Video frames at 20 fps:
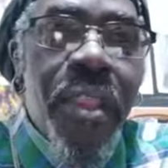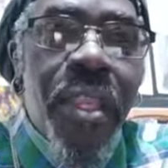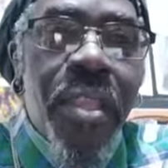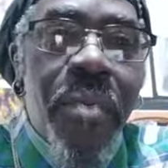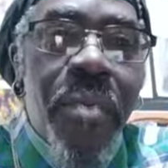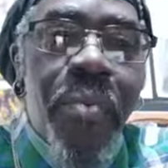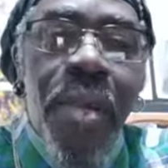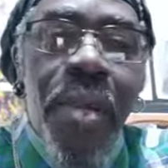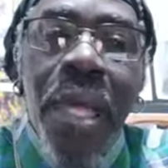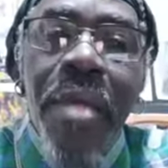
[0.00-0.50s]

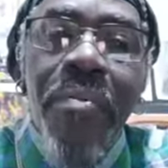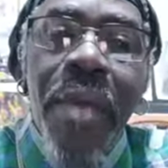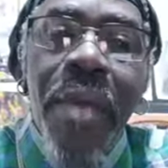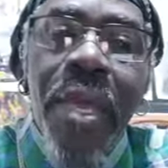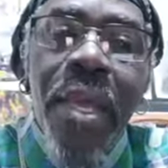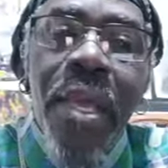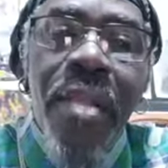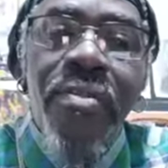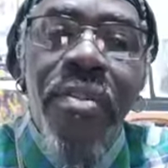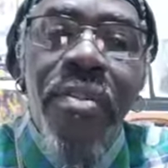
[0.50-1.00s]

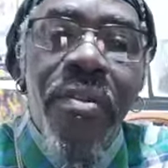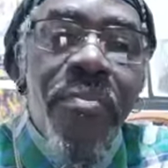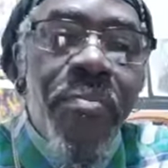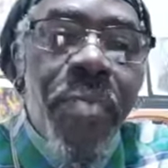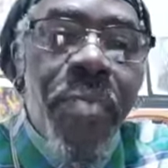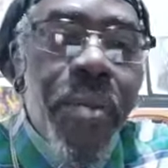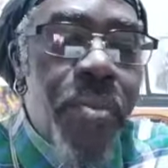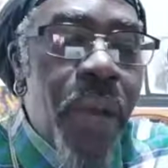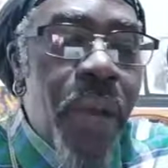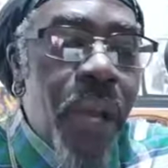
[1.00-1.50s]
playmates and
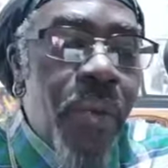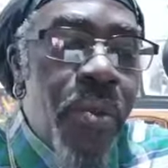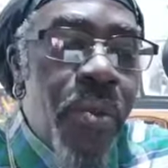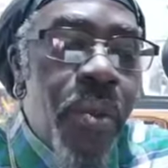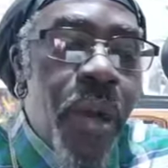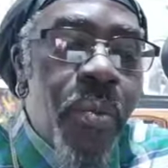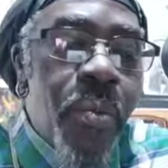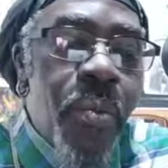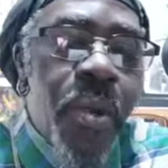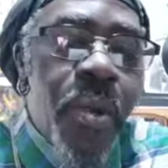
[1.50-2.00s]
people I grew
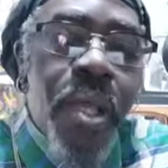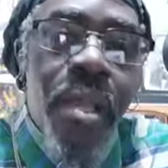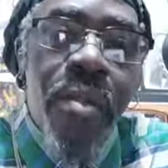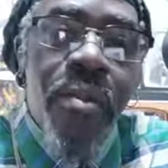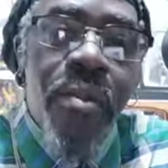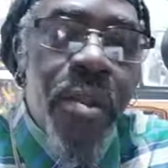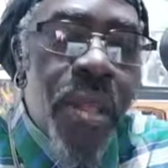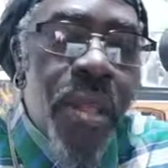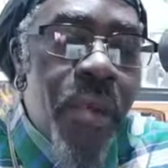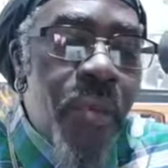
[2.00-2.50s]
up with
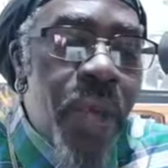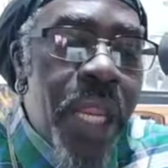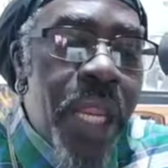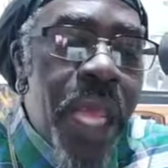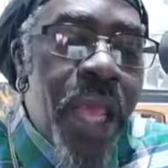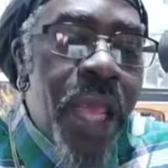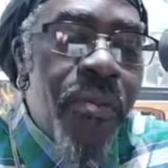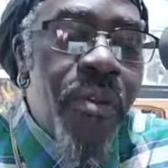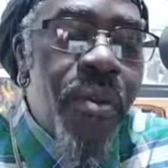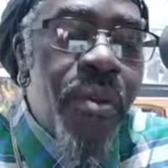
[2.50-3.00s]
and what have